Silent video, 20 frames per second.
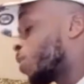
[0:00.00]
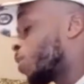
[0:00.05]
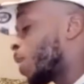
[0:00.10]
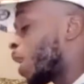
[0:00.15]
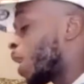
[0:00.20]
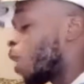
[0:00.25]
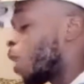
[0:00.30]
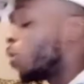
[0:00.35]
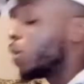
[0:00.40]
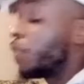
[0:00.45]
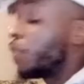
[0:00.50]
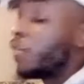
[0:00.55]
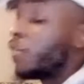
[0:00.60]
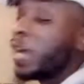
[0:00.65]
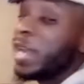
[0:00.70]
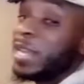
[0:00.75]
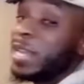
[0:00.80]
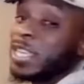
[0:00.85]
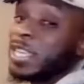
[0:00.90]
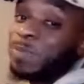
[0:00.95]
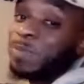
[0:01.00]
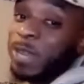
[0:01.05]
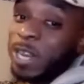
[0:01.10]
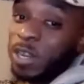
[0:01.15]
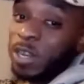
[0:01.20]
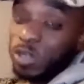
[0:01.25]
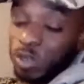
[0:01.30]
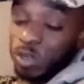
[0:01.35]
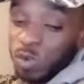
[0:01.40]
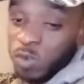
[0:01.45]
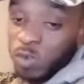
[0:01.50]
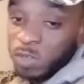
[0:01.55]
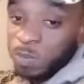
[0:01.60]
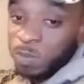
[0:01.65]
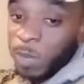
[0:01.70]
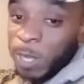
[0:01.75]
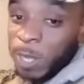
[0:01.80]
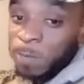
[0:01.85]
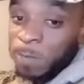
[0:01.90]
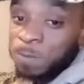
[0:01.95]
about only fighting his mandatories,
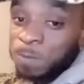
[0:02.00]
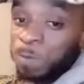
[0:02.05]
but